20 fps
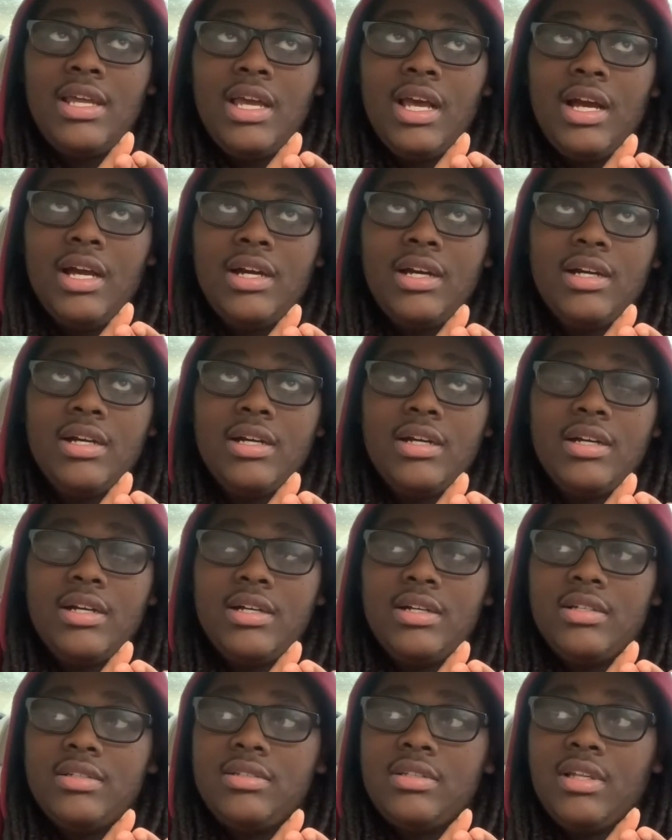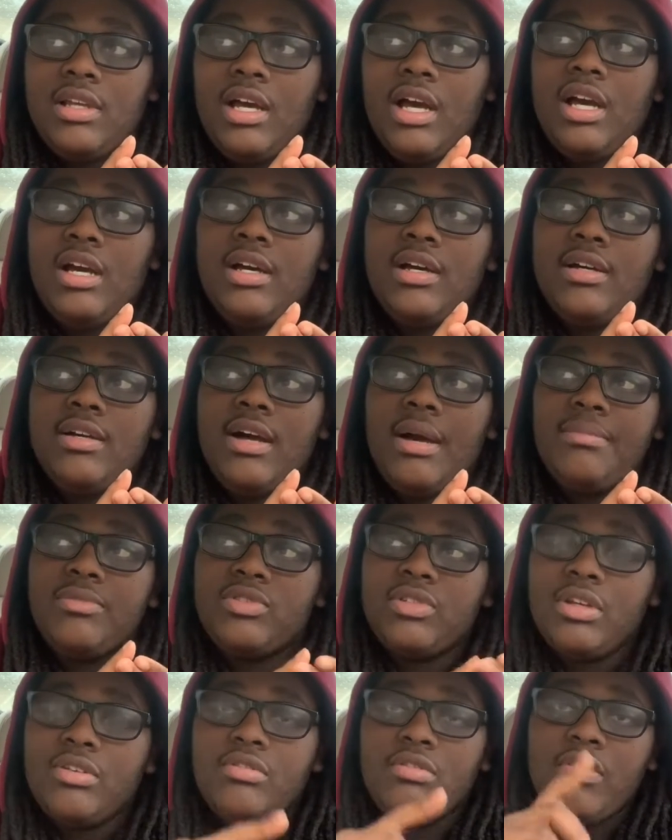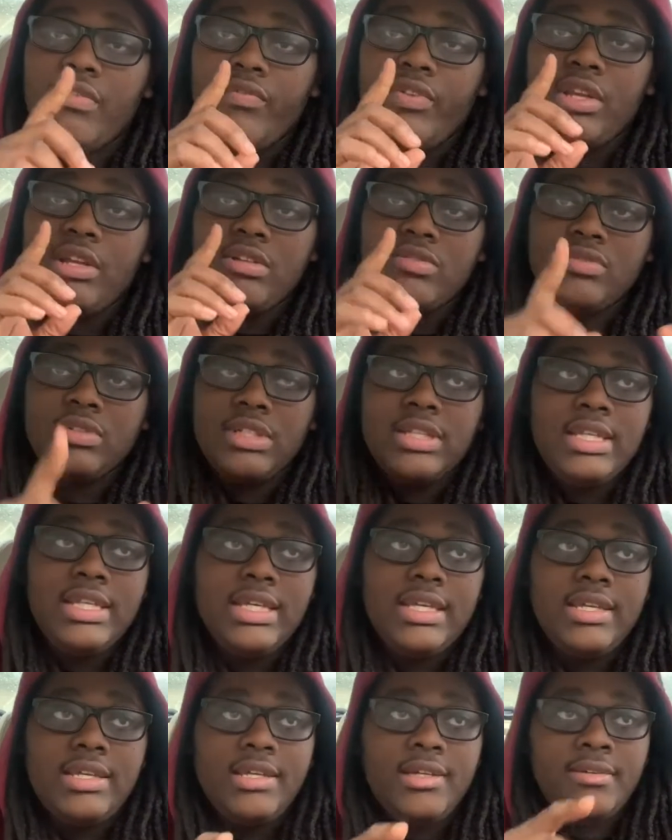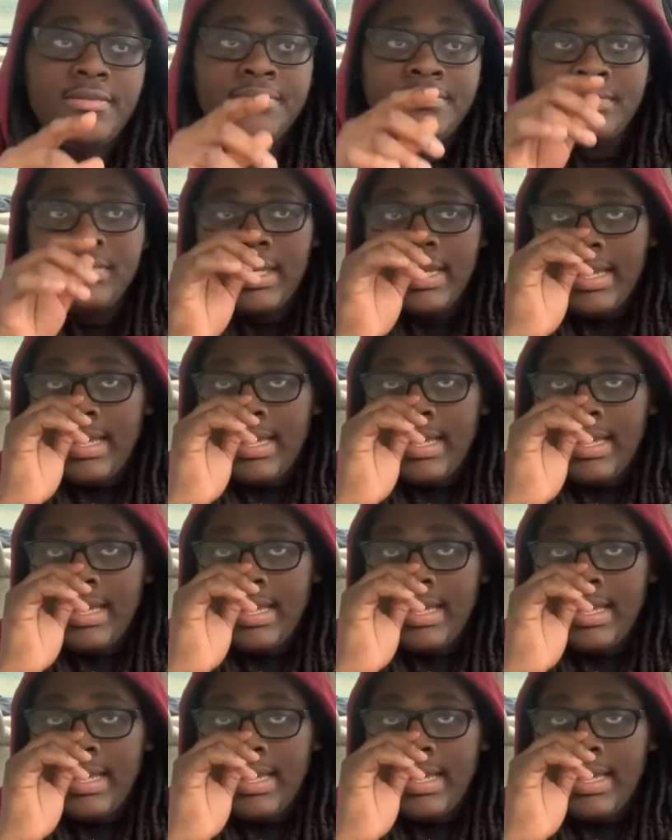I'm gonna start doing videos with Aaliyah them.